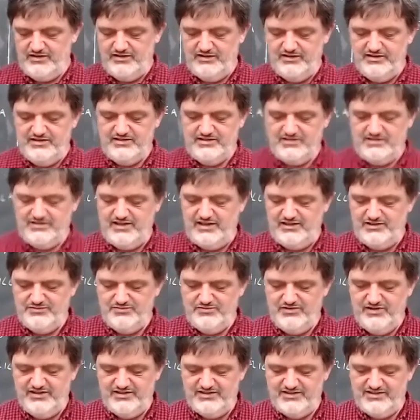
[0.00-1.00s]
At least
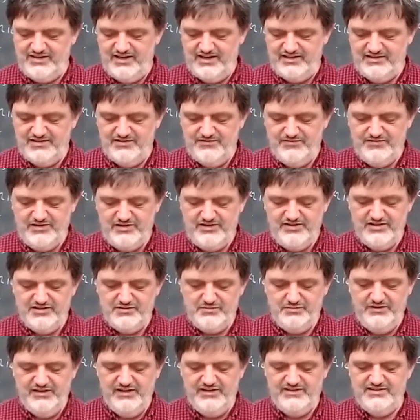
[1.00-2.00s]
that's what it says in
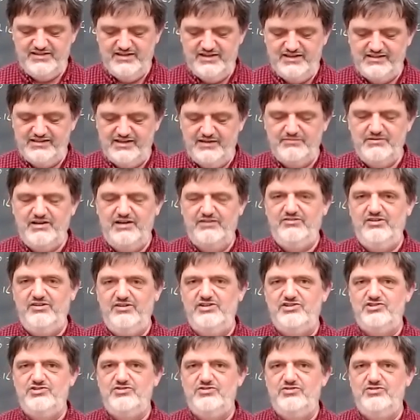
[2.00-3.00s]
various places. I'm not
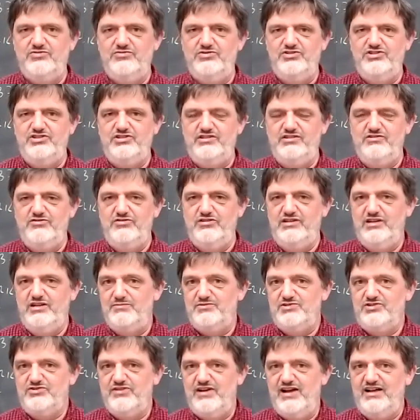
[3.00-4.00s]
really sure who, who
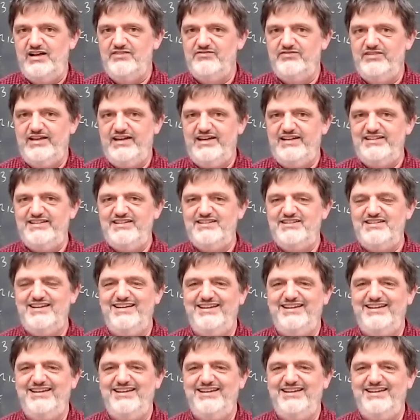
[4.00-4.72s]
keeps track of that.